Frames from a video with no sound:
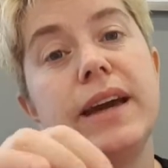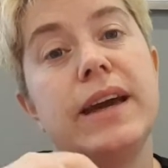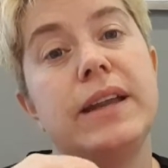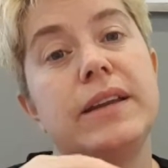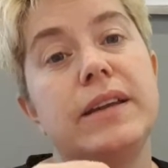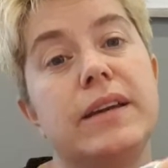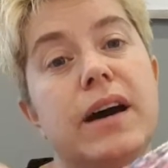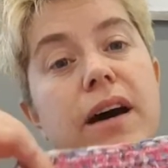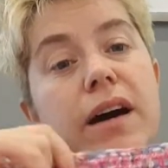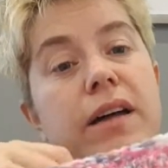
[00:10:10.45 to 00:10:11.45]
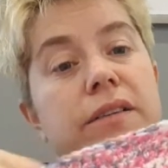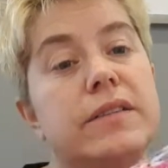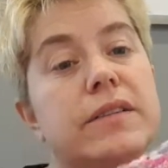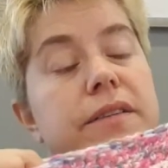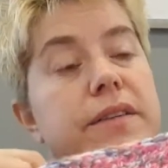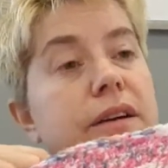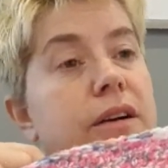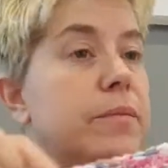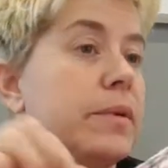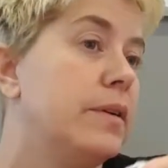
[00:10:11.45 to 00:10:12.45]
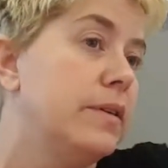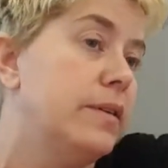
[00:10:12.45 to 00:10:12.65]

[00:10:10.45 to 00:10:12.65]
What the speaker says: and under the arm,